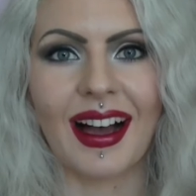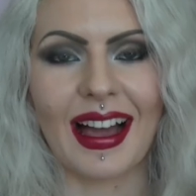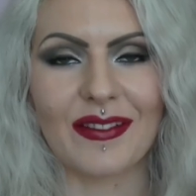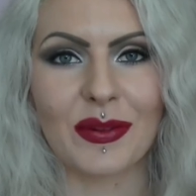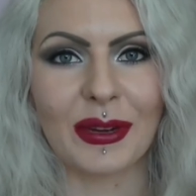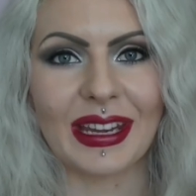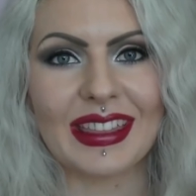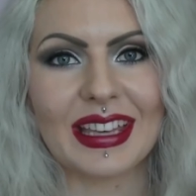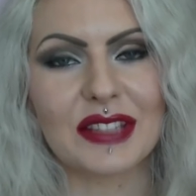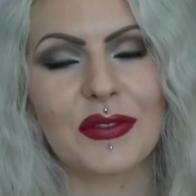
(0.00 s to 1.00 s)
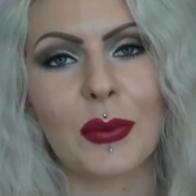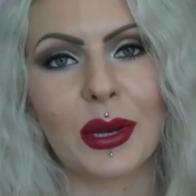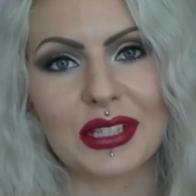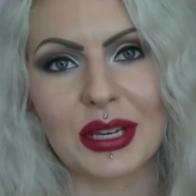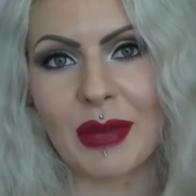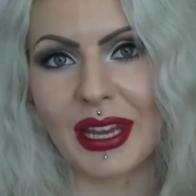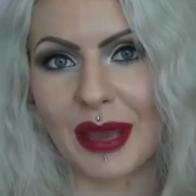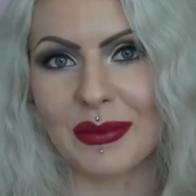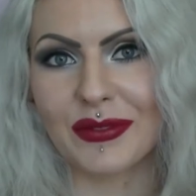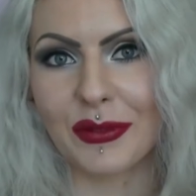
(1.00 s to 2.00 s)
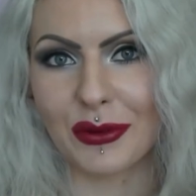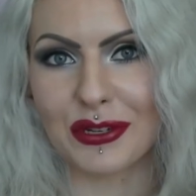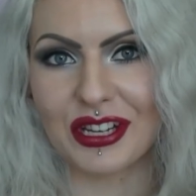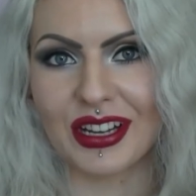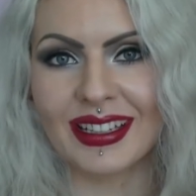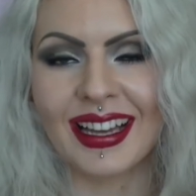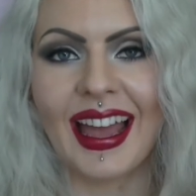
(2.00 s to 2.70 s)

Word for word: Hi everybody, thanks for watching. My name's Veruska.